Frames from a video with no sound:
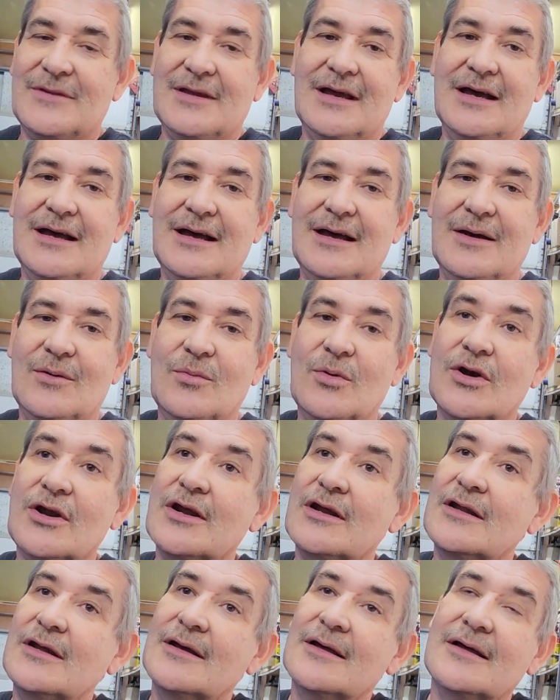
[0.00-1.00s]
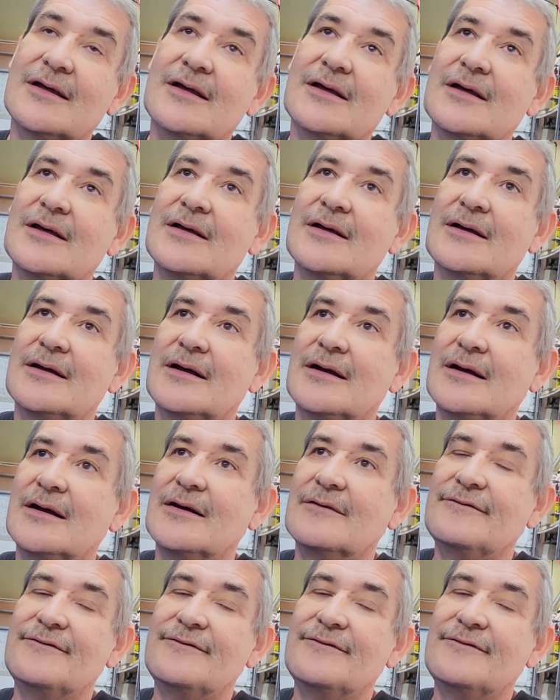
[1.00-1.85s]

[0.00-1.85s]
We're gonna